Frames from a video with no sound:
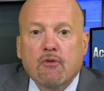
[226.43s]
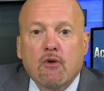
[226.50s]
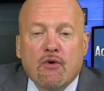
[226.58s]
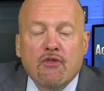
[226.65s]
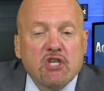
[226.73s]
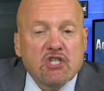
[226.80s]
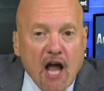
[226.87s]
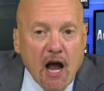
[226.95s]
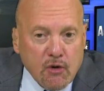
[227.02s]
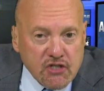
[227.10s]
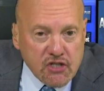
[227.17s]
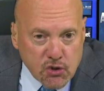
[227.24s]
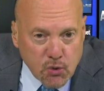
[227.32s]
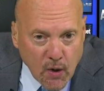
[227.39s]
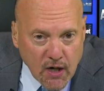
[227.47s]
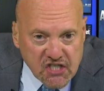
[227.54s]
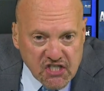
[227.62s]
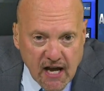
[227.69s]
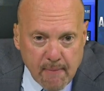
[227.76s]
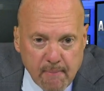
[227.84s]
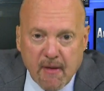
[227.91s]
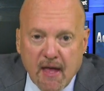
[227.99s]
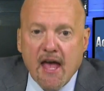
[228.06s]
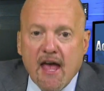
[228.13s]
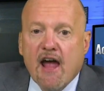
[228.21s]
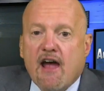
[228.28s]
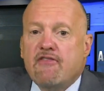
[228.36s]
When the stock was at 27,
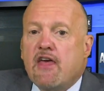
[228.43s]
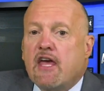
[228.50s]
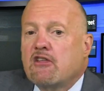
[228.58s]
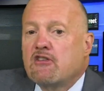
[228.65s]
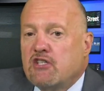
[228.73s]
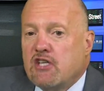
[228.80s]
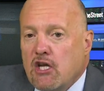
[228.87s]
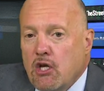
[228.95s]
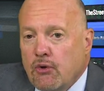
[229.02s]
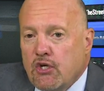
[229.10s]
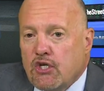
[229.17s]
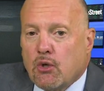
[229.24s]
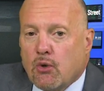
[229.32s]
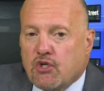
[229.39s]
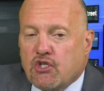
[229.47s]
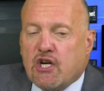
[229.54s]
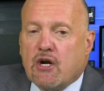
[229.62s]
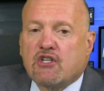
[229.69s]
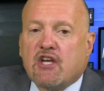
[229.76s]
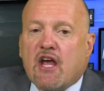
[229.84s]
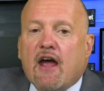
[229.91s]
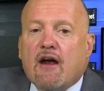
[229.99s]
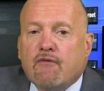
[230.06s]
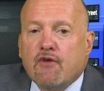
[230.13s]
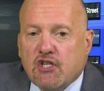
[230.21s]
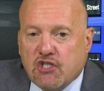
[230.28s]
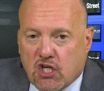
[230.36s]
and they continually sold shares
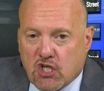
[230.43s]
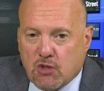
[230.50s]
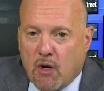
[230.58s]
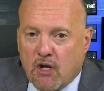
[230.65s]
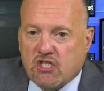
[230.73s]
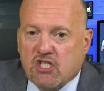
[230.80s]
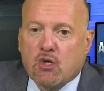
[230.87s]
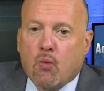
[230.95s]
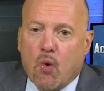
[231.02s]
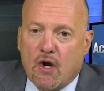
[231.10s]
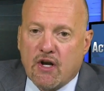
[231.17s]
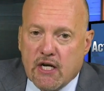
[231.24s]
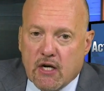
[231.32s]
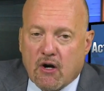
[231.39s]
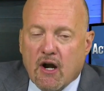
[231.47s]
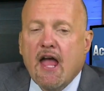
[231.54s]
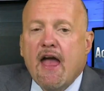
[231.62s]
every 6 months to 1 year